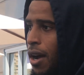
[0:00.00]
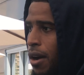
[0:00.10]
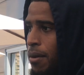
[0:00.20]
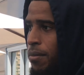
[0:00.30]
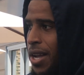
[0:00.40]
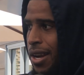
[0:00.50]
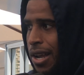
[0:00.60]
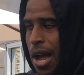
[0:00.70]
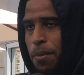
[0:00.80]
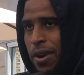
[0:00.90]
um, kind
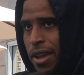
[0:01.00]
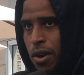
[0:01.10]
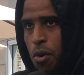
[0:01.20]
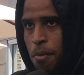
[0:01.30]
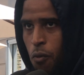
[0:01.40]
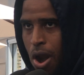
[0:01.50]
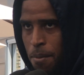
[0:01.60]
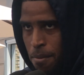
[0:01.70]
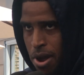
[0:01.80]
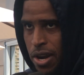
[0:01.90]
of comprehend or
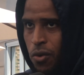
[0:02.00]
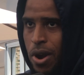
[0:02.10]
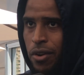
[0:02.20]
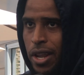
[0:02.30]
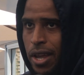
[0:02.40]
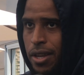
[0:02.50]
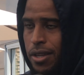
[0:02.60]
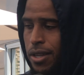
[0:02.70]
wrap my mind around that.